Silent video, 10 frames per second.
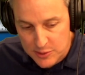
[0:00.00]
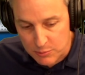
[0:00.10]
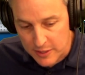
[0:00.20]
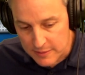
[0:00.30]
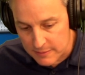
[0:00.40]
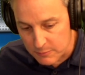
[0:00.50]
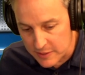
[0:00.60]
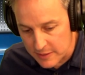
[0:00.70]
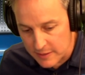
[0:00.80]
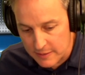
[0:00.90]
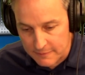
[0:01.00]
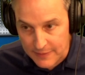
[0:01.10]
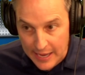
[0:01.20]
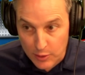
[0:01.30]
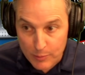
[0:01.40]
with the
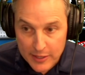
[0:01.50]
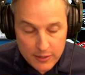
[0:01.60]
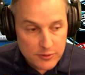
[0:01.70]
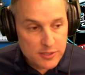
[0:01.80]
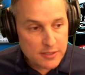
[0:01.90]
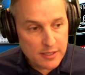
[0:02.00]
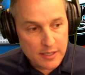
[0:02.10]
vinyl windows,